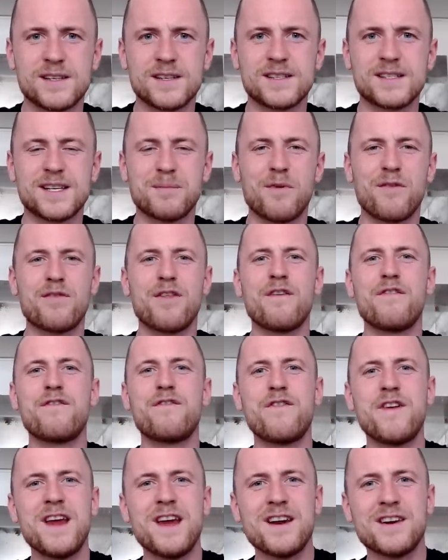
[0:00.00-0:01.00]
some of the
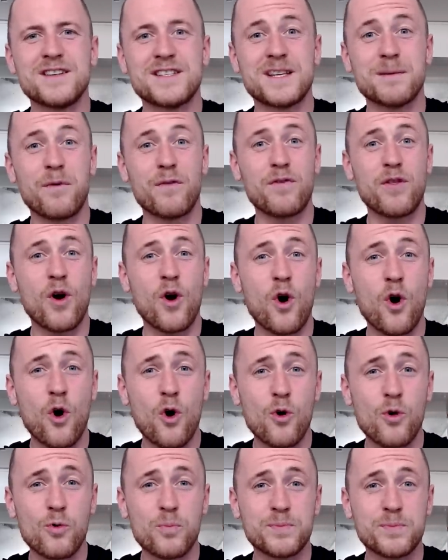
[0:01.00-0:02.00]
fears, some of the
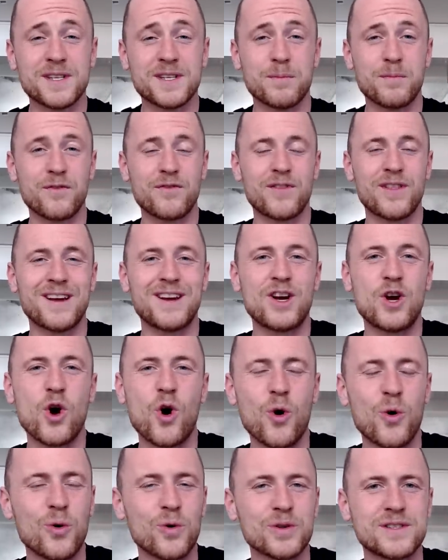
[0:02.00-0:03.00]
hopes, some of the
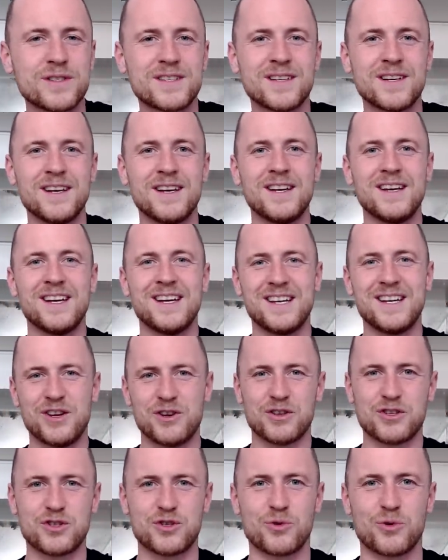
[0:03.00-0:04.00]
goals in your
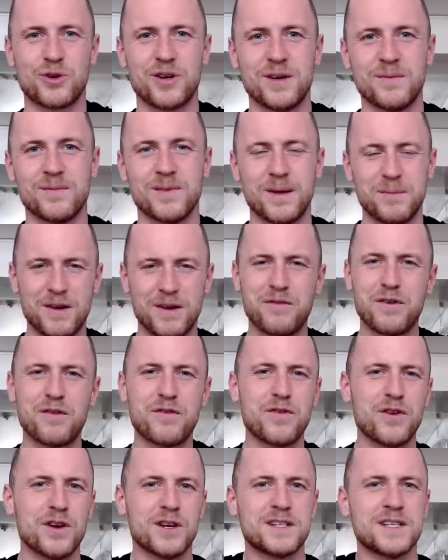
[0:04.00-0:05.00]
story. Let me give you a
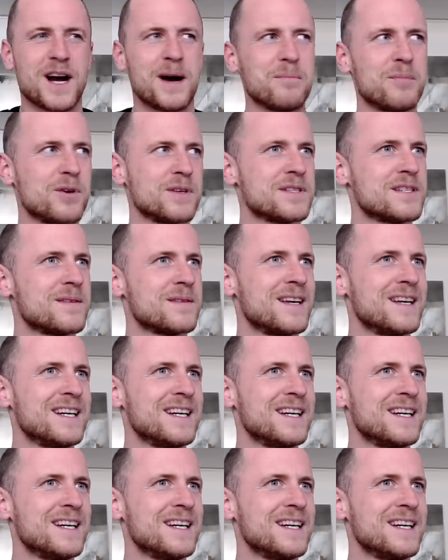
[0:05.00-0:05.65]
few examples.